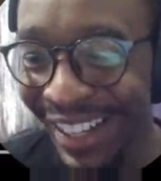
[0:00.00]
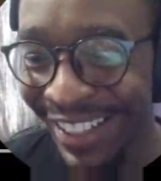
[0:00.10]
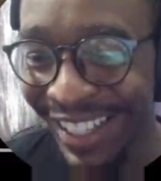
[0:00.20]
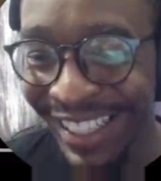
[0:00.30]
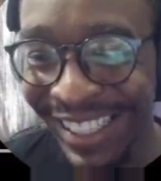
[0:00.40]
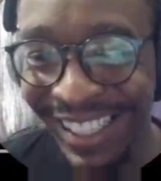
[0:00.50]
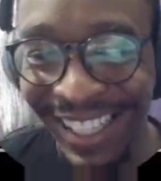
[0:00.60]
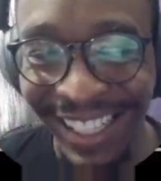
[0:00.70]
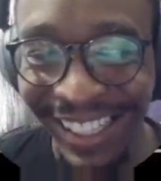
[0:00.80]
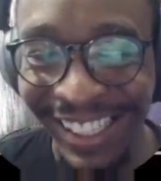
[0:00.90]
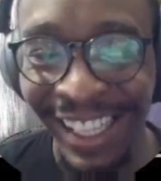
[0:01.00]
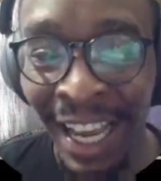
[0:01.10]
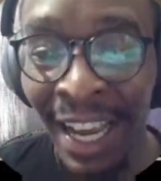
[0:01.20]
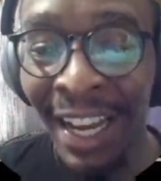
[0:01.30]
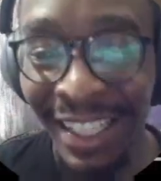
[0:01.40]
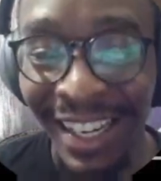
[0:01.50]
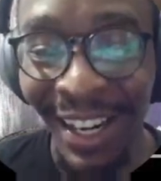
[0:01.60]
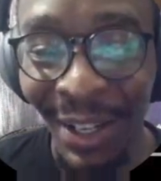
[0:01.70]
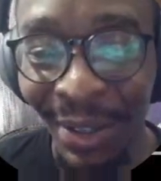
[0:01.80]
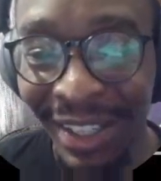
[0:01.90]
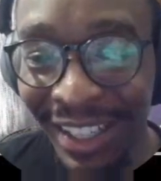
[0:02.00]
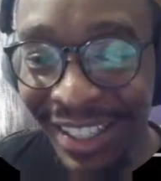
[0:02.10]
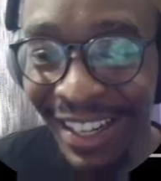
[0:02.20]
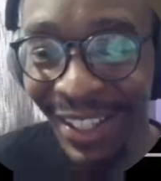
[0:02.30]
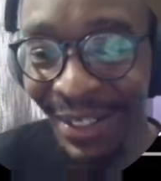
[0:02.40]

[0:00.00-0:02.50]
and you can see it's really good. It's really